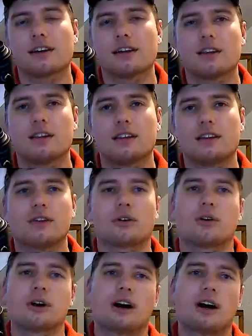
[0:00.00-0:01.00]
the
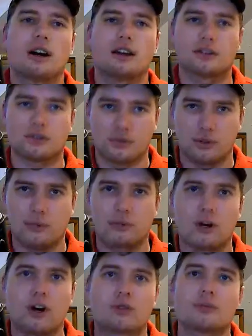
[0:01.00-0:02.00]
extreme
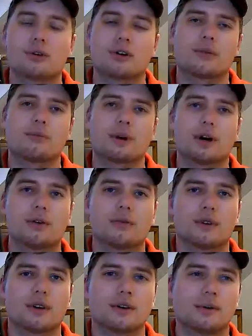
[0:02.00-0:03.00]
cardboard boat
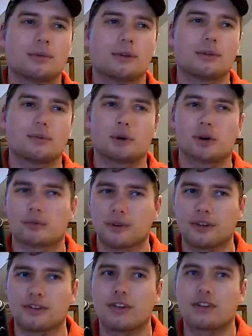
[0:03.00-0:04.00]
build more
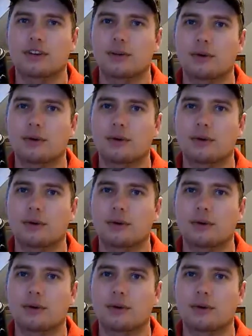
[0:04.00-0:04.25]
recently,